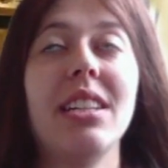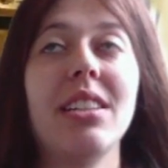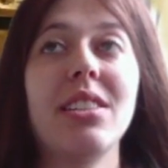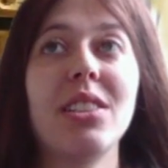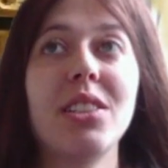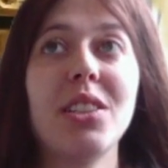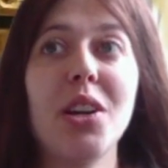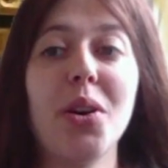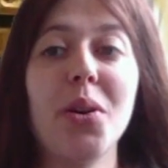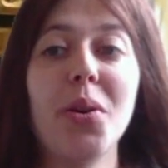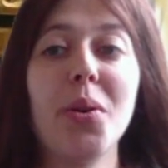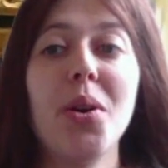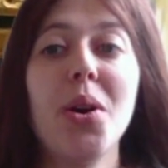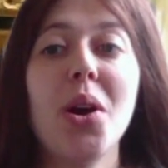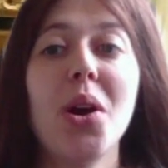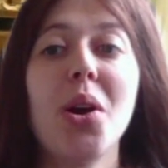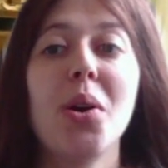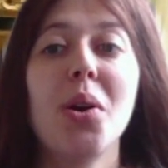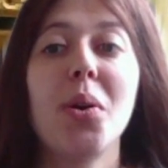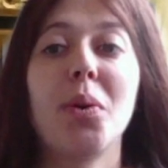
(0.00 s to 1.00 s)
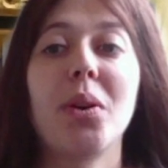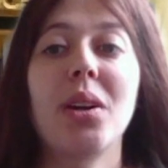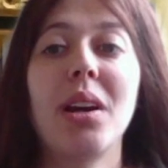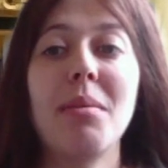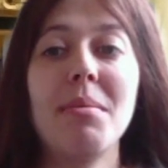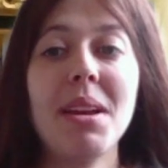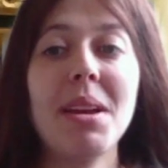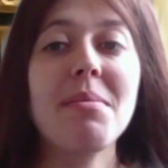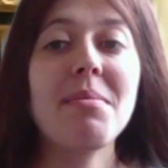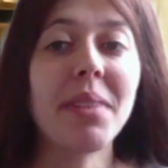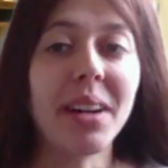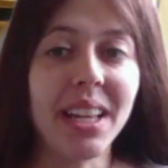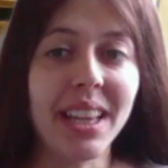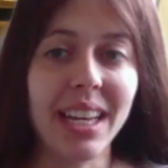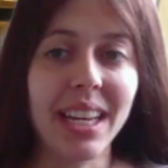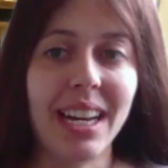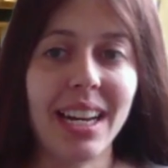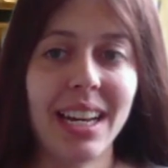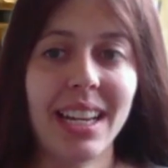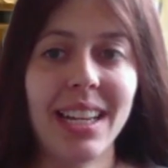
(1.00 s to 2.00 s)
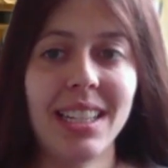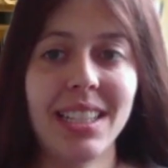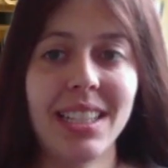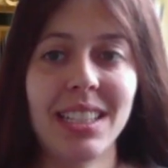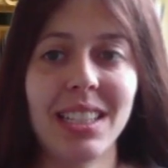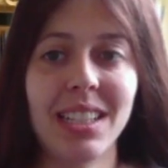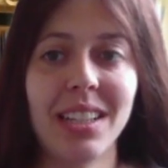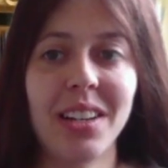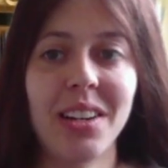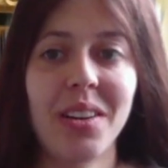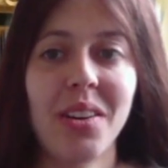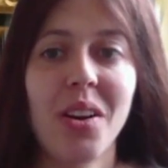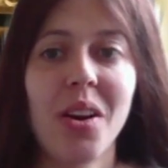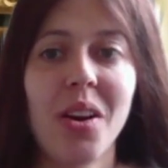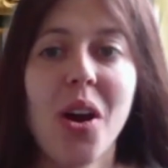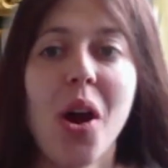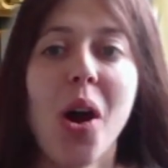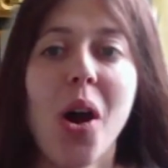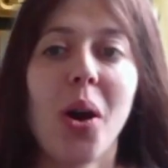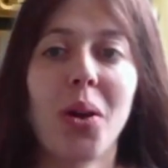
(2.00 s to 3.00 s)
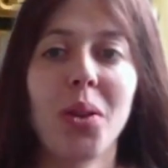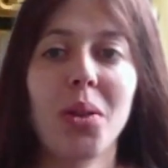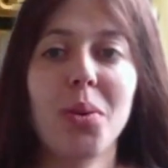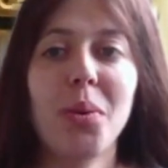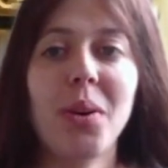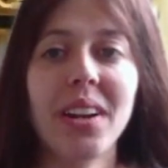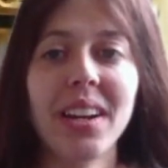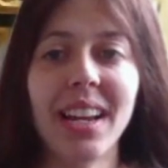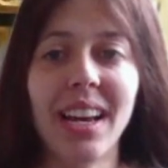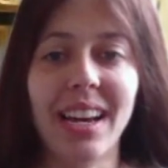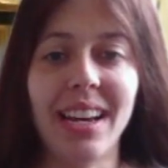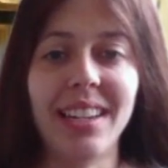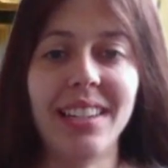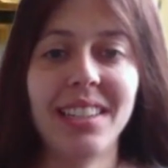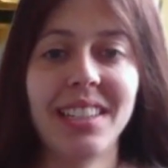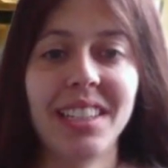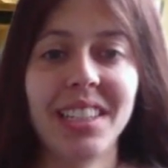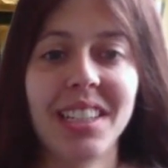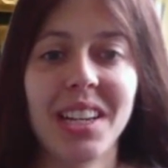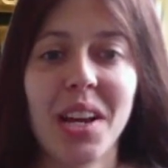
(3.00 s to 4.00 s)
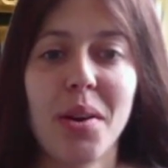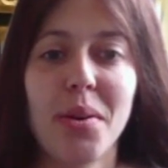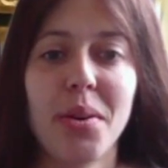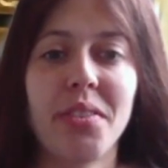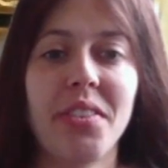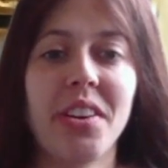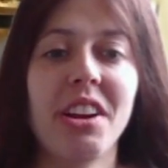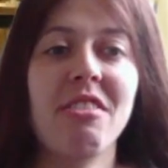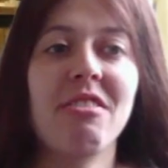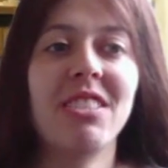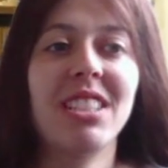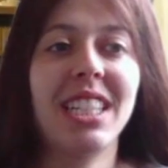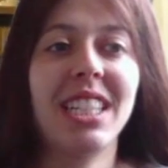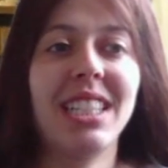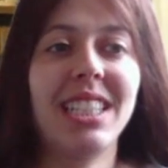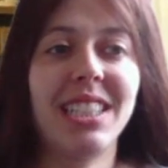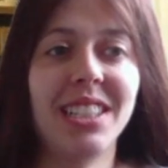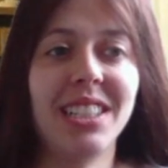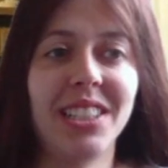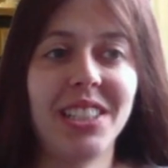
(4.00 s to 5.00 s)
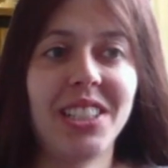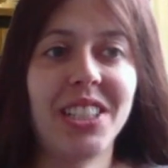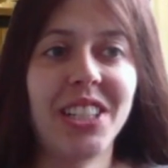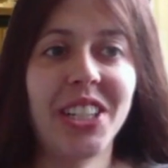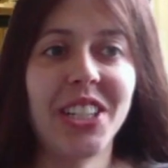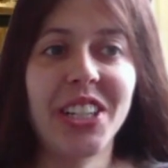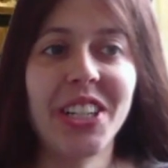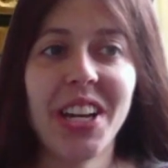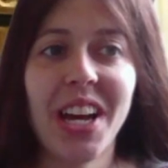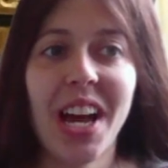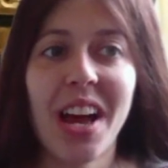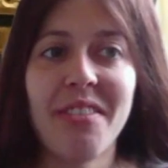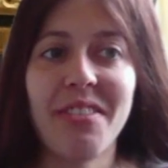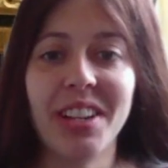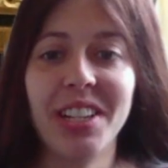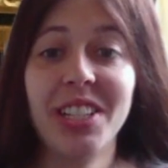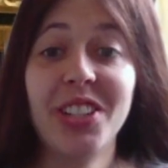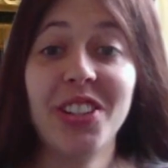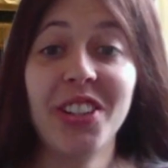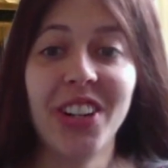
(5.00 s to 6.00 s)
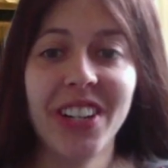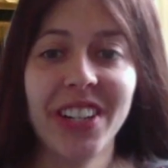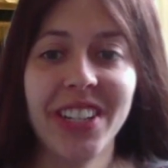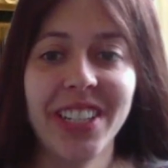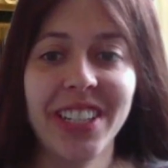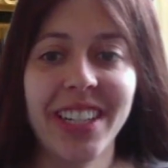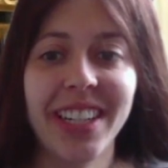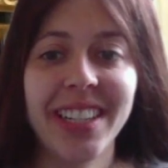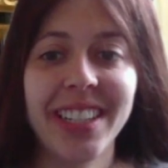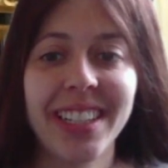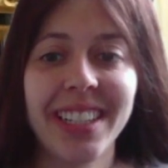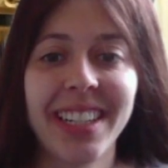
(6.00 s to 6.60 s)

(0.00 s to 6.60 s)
So, what I mean by that is that on the one hand, we're very resistant to having structure.